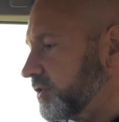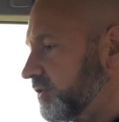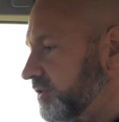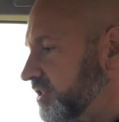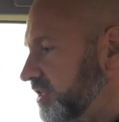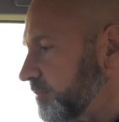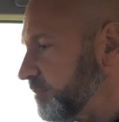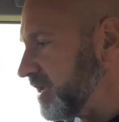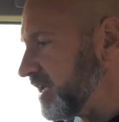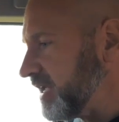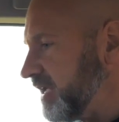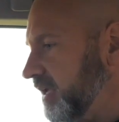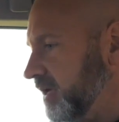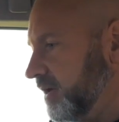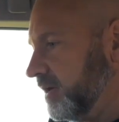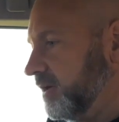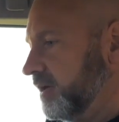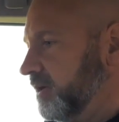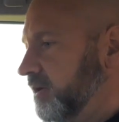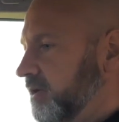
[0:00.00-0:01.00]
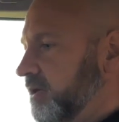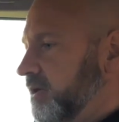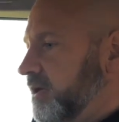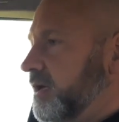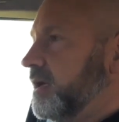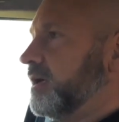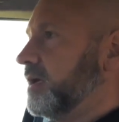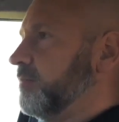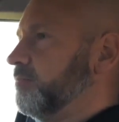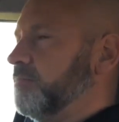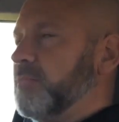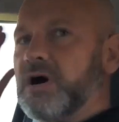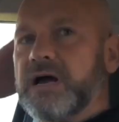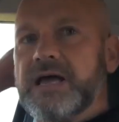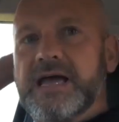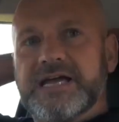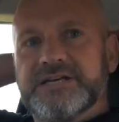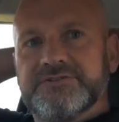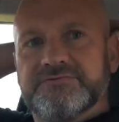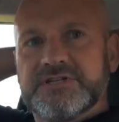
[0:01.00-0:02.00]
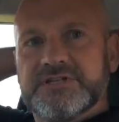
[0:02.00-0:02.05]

good to me. My head